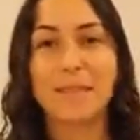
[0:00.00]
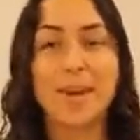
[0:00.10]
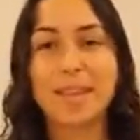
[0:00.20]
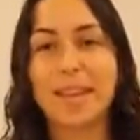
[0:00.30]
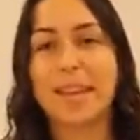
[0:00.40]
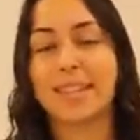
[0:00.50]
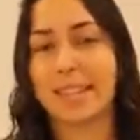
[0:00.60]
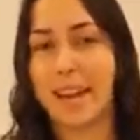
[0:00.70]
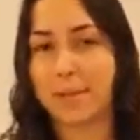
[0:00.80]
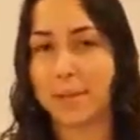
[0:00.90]
the best
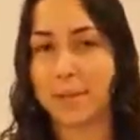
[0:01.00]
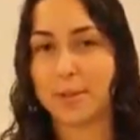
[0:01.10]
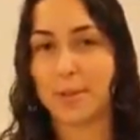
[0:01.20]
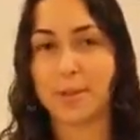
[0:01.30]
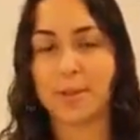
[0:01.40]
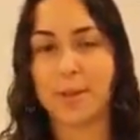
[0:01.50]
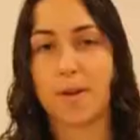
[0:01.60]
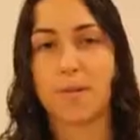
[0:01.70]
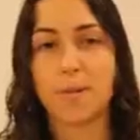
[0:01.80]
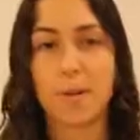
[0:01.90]
case that I've used for this
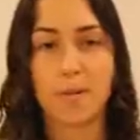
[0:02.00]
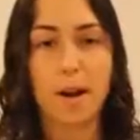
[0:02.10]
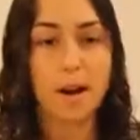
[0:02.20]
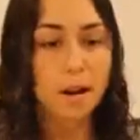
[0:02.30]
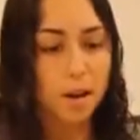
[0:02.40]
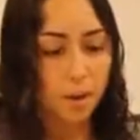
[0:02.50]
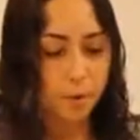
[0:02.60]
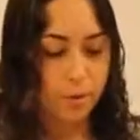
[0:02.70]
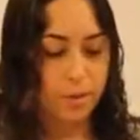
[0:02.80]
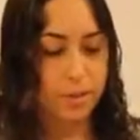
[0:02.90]
phone so far,
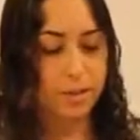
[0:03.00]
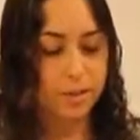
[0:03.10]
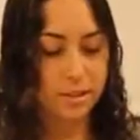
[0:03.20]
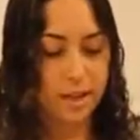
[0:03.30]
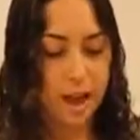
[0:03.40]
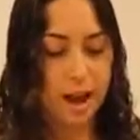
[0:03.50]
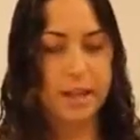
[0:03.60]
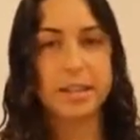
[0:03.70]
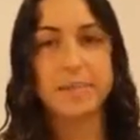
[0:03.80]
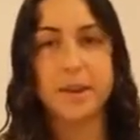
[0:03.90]
which is the
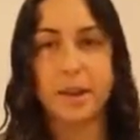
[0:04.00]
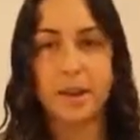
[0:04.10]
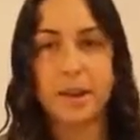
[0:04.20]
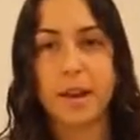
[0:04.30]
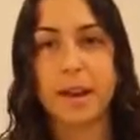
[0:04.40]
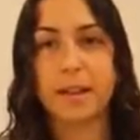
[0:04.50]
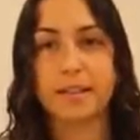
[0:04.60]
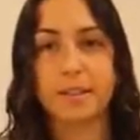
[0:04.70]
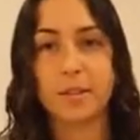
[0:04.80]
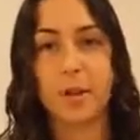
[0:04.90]
idAmerica
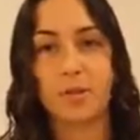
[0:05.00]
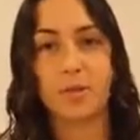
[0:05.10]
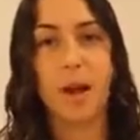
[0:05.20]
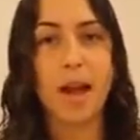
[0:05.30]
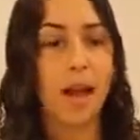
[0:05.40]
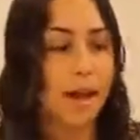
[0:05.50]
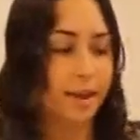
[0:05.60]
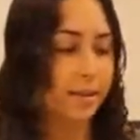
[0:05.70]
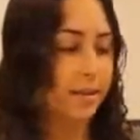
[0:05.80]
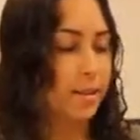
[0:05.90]
case. It's called Dry
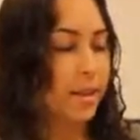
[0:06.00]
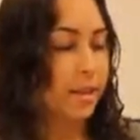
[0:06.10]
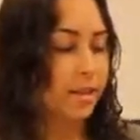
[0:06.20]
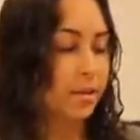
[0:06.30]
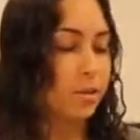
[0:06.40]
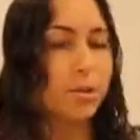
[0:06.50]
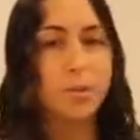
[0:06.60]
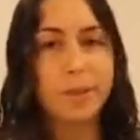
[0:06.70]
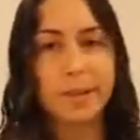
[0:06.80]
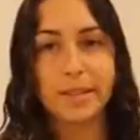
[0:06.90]
Ice. It's a
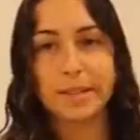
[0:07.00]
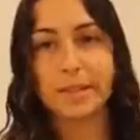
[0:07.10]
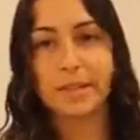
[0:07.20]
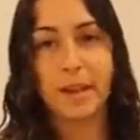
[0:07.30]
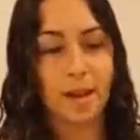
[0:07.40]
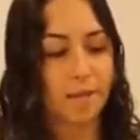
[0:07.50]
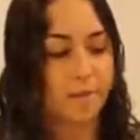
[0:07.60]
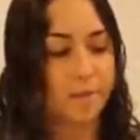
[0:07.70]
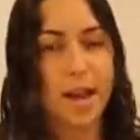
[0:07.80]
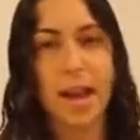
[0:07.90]
two-piece
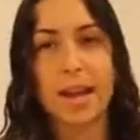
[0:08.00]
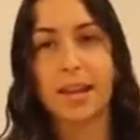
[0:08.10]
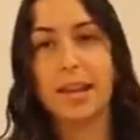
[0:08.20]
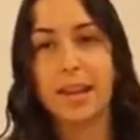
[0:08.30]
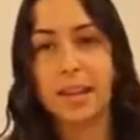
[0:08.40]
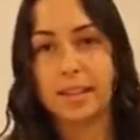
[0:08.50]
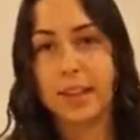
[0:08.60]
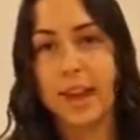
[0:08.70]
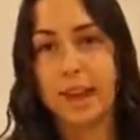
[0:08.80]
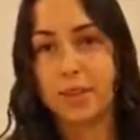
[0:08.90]
design.
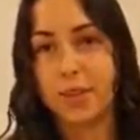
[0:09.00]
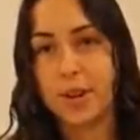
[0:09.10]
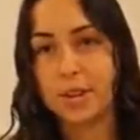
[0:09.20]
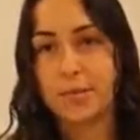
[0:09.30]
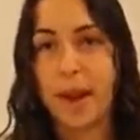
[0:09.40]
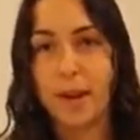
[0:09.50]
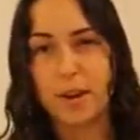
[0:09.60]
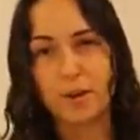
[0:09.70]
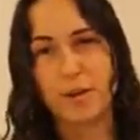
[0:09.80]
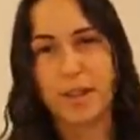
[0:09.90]
It's kind of
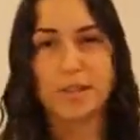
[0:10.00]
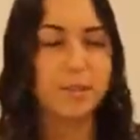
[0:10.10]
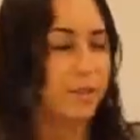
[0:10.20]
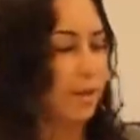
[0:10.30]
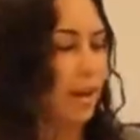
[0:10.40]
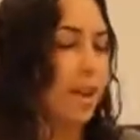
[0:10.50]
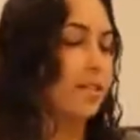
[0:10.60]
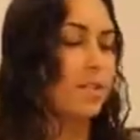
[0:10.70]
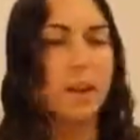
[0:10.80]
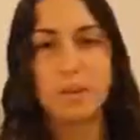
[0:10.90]
transparent or translucent, I
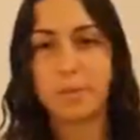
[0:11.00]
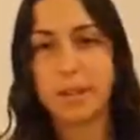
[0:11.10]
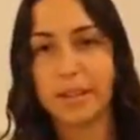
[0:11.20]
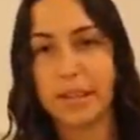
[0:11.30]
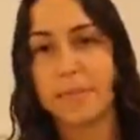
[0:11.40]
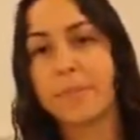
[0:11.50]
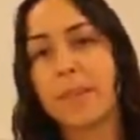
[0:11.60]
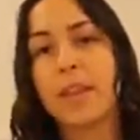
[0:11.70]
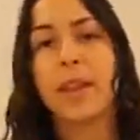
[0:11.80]
guess, not completely.